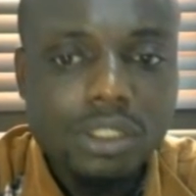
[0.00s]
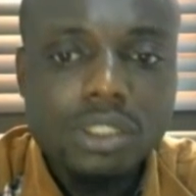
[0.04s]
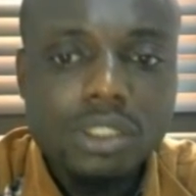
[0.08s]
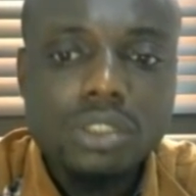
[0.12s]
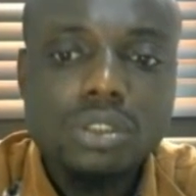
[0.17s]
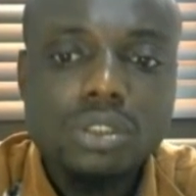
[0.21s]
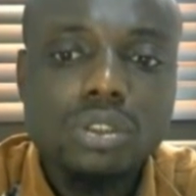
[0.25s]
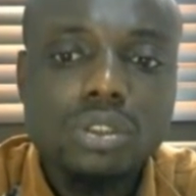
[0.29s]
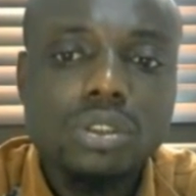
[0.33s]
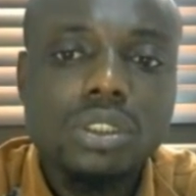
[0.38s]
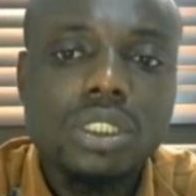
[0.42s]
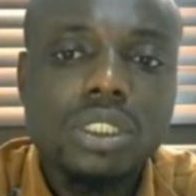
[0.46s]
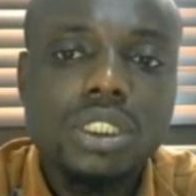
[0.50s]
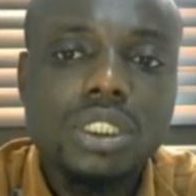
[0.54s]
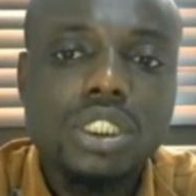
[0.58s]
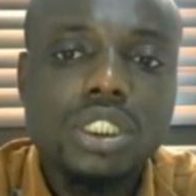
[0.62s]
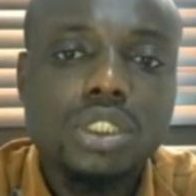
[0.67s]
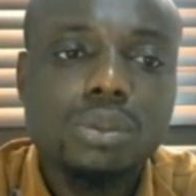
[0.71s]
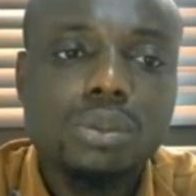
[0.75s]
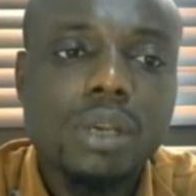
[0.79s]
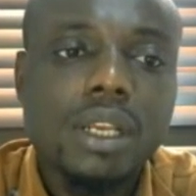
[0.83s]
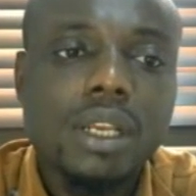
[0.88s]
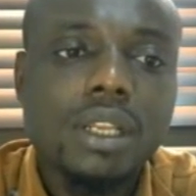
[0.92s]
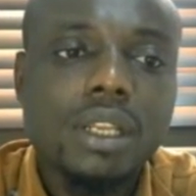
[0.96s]
So this is
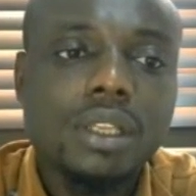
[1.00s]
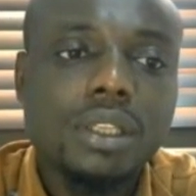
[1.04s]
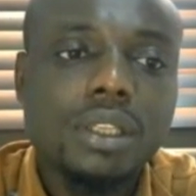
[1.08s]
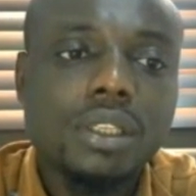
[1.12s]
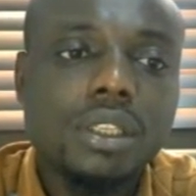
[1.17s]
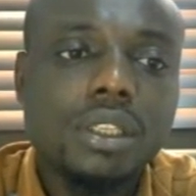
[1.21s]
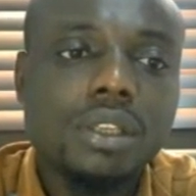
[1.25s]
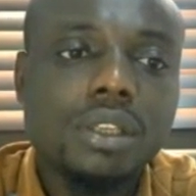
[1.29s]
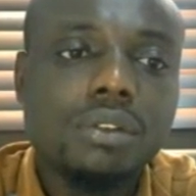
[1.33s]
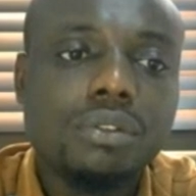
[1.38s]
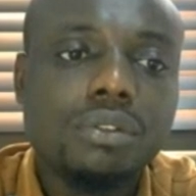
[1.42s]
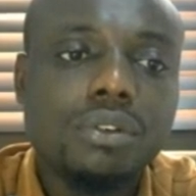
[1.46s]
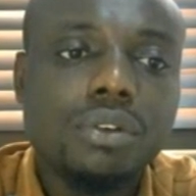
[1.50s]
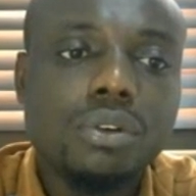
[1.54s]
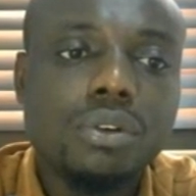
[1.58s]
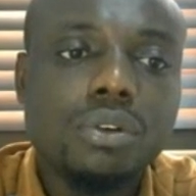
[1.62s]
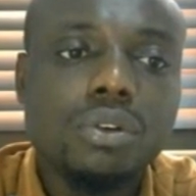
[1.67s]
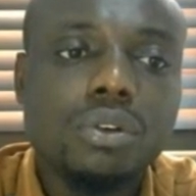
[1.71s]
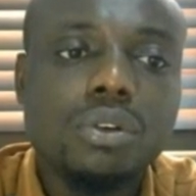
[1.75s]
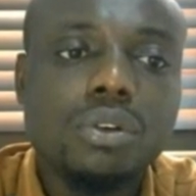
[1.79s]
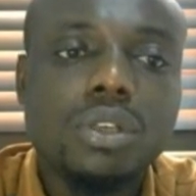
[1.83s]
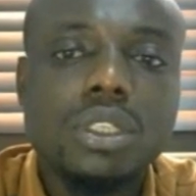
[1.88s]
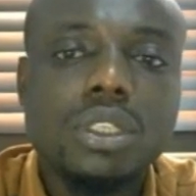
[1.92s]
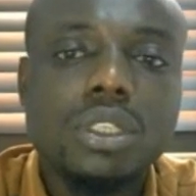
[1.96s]
where they give
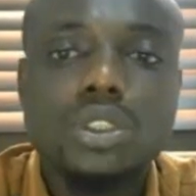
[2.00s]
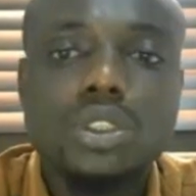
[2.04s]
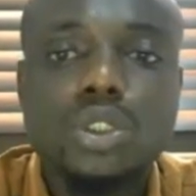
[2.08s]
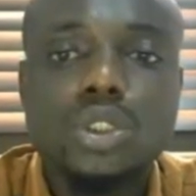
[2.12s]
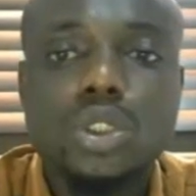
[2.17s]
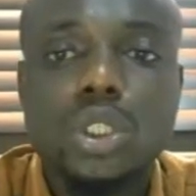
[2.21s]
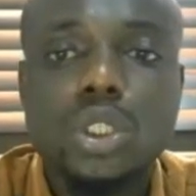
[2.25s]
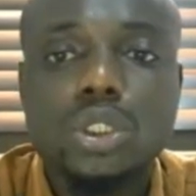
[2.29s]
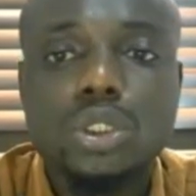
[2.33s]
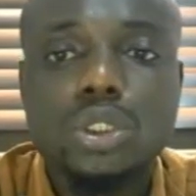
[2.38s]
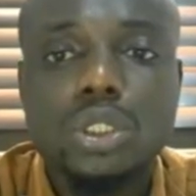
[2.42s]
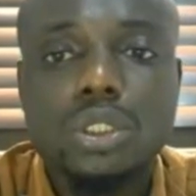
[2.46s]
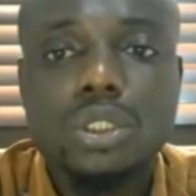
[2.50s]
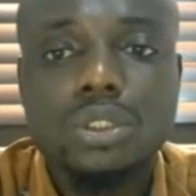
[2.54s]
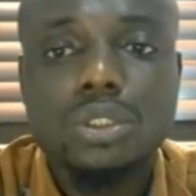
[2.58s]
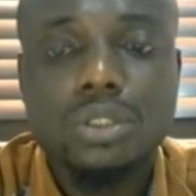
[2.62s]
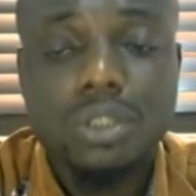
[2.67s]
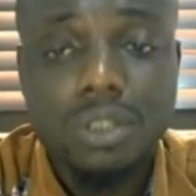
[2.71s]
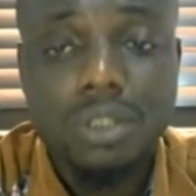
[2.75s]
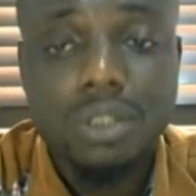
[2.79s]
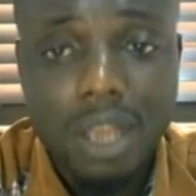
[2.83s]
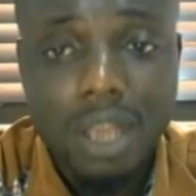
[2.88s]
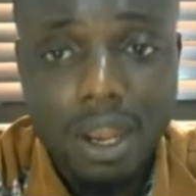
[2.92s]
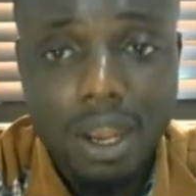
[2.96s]
you instructions
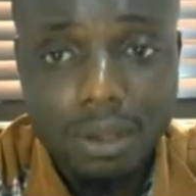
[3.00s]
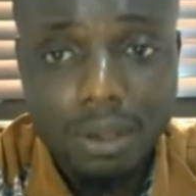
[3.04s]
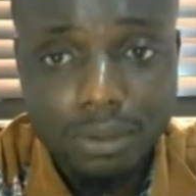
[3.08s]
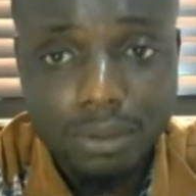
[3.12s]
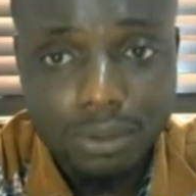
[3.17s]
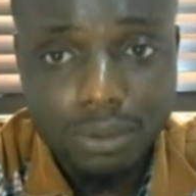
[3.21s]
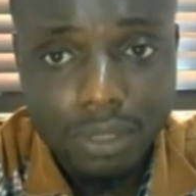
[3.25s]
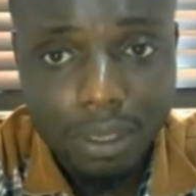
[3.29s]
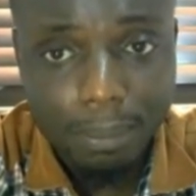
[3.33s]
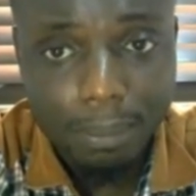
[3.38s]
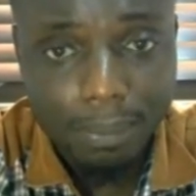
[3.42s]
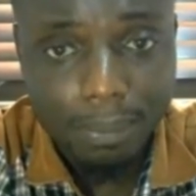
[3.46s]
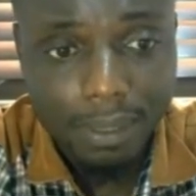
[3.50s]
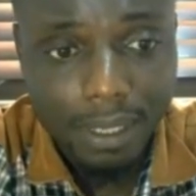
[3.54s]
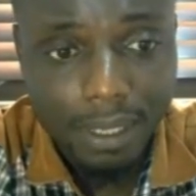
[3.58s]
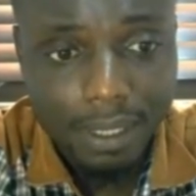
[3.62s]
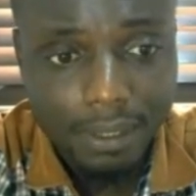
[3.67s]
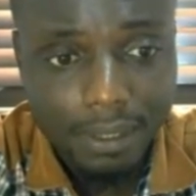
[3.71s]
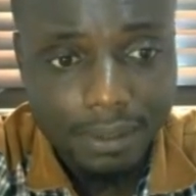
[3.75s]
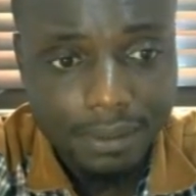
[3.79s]
on how to apply.